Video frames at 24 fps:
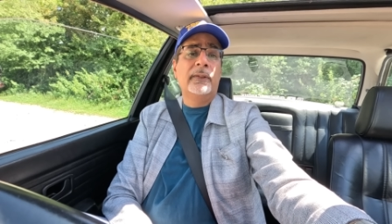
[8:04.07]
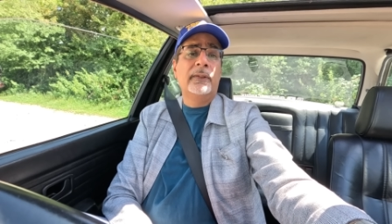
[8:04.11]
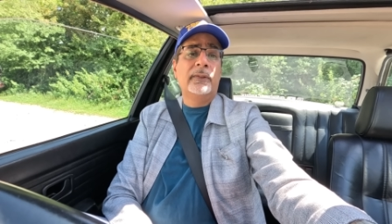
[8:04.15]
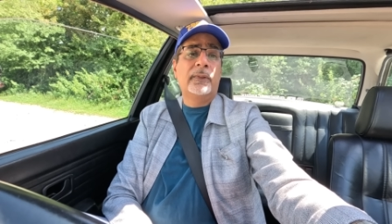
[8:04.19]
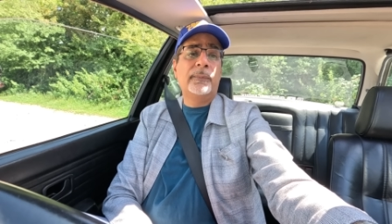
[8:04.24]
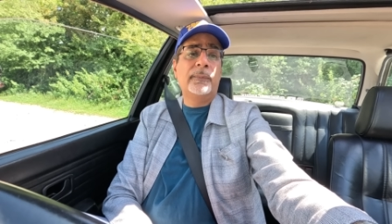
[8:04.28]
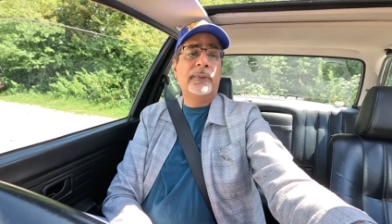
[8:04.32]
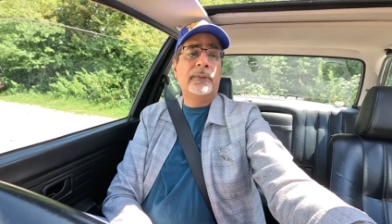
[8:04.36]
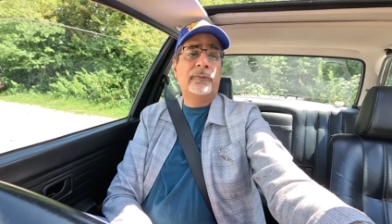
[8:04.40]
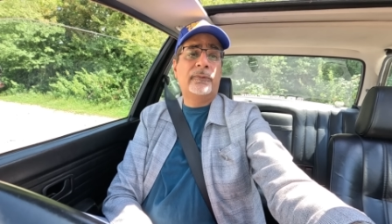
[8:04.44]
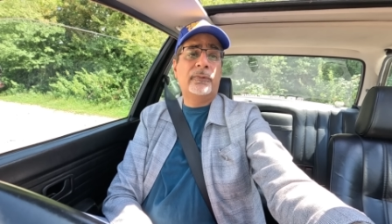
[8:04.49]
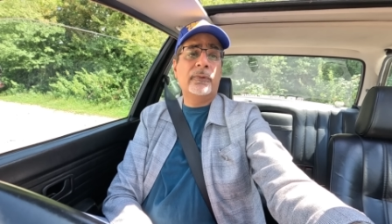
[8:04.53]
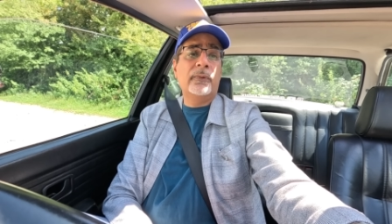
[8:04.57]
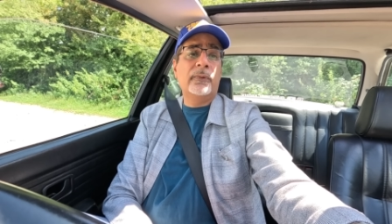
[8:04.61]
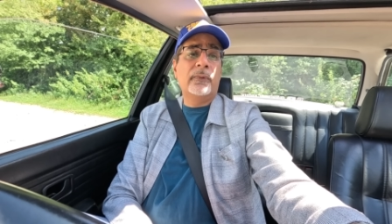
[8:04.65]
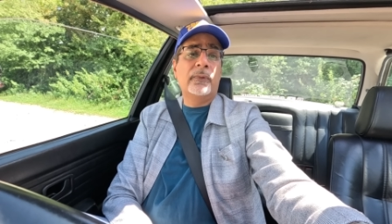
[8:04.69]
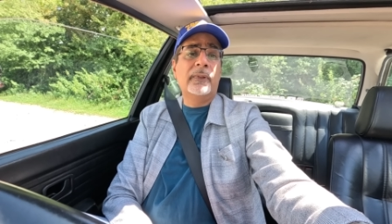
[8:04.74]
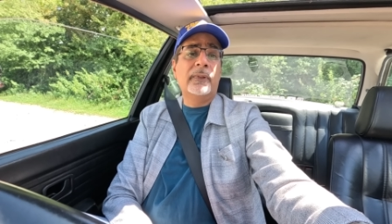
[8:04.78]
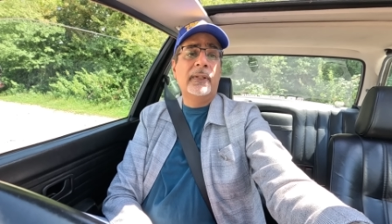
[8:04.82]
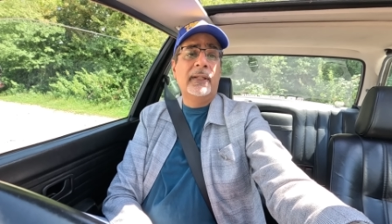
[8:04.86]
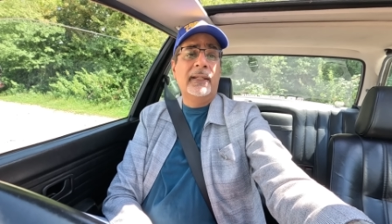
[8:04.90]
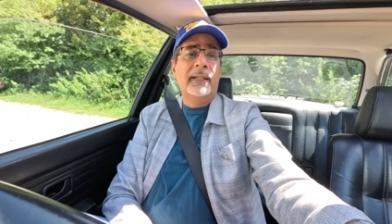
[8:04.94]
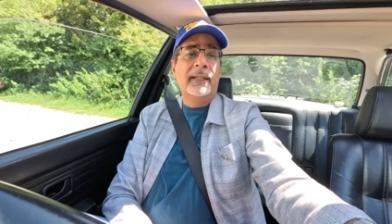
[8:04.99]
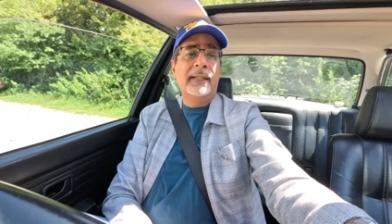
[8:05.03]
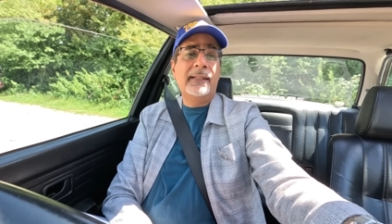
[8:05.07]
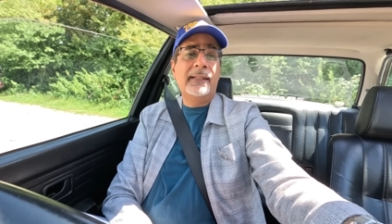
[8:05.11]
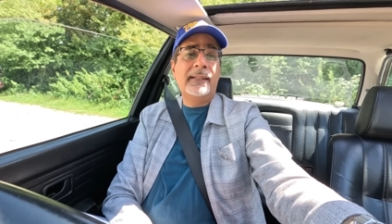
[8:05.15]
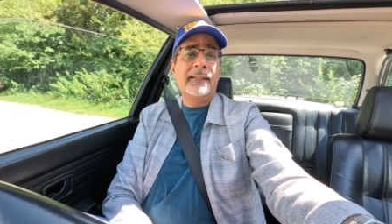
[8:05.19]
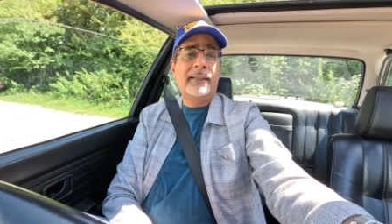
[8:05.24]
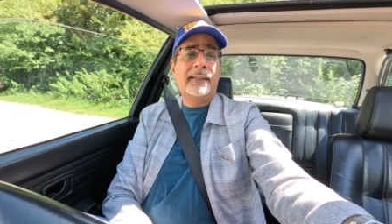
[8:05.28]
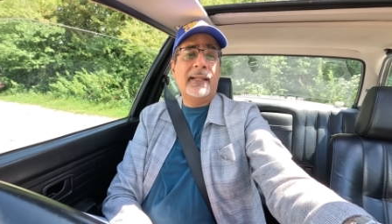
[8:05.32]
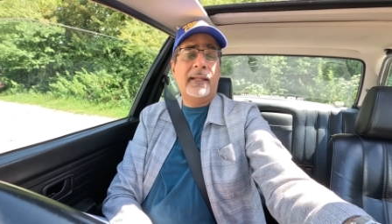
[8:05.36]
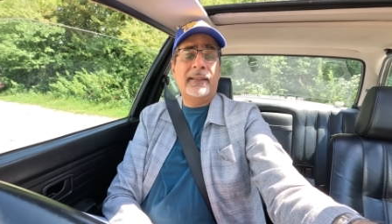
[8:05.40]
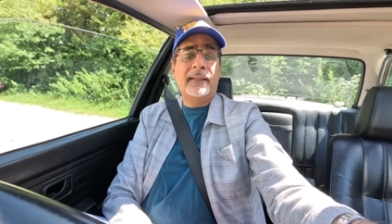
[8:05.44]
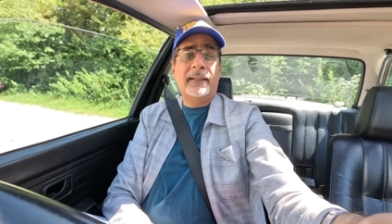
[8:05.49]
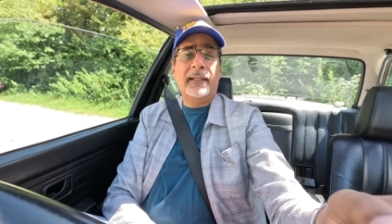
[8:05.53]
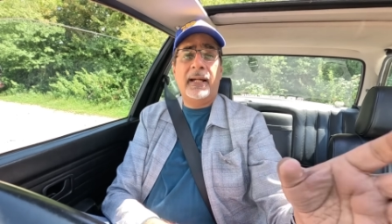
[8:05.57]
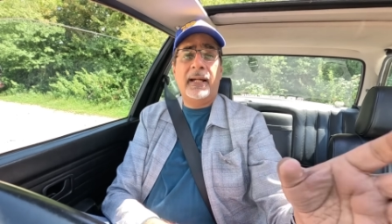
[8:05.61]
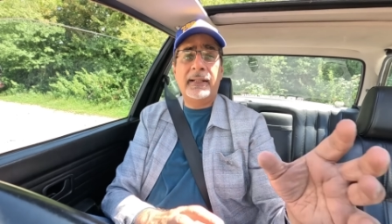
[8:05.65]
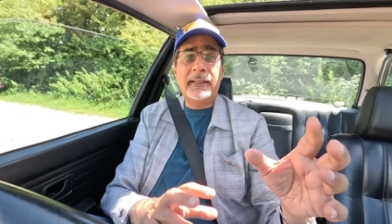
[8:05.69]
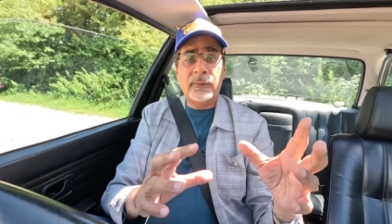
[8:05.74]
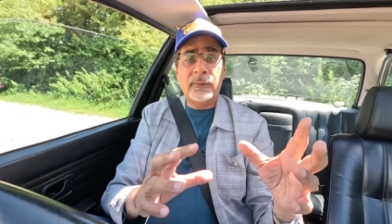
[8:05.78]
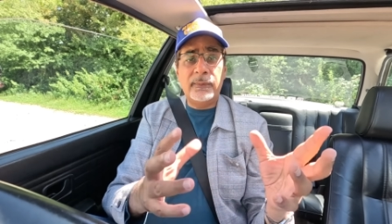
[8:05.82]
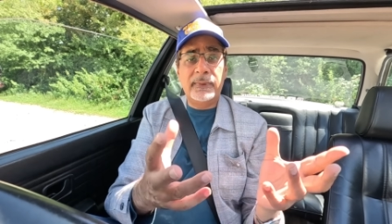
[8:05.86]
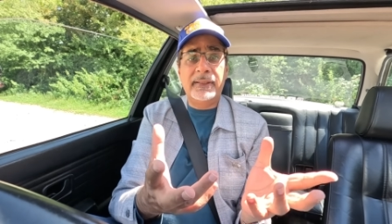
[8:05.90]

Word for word: to be true is that the idea